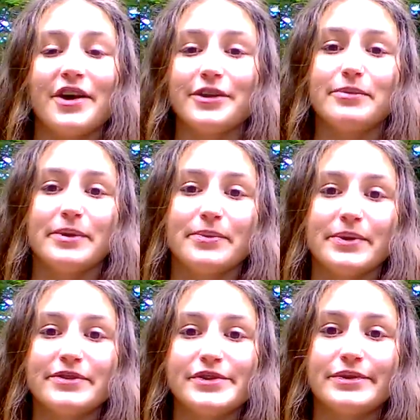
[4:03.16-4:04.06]
other
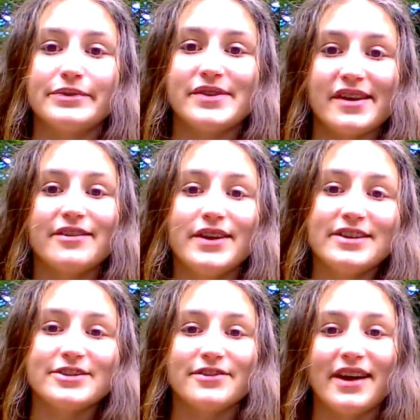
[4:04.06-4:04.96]
people to take
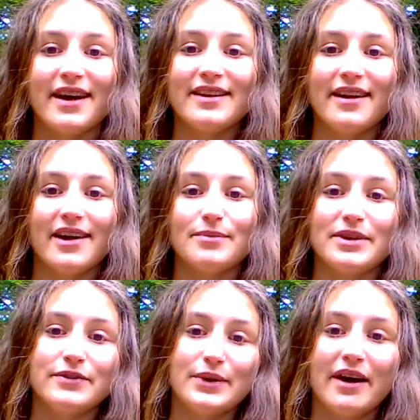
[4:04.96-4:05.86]
advantage of that, if
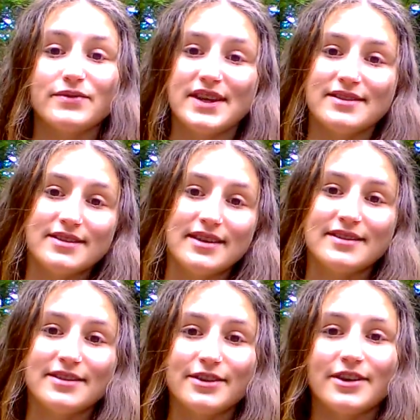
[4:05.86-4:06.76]
you have dandelions
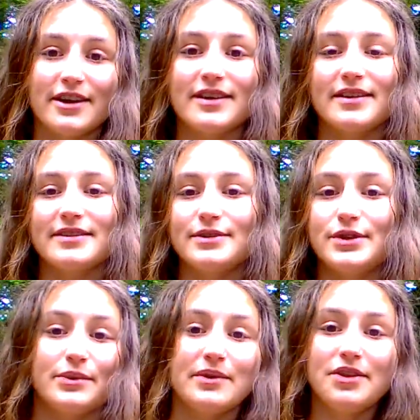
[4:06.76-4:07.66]
in your yard and you
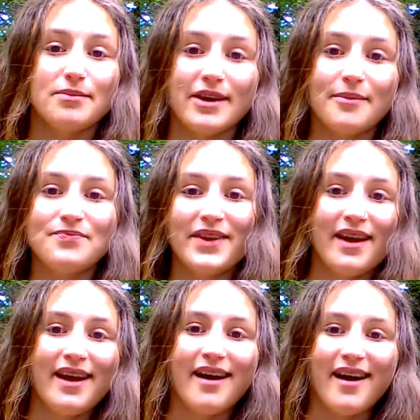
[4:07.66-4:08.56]
don't want them there.
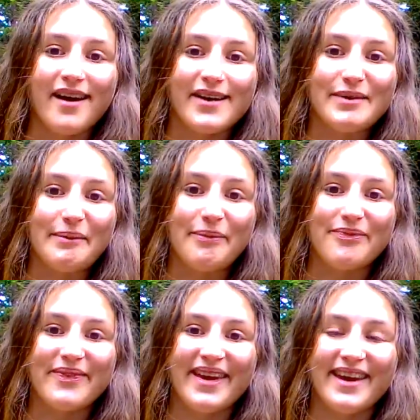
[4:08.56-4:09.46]

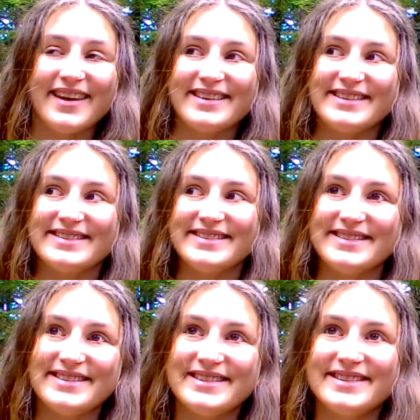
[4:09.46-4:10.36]
And
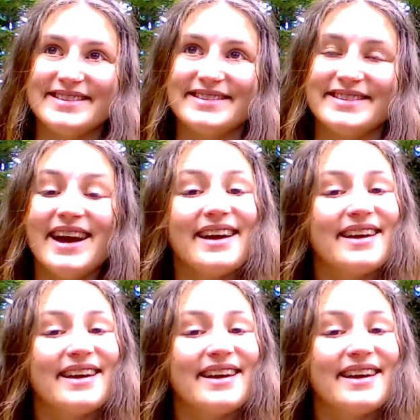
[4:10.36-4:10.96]
yeah,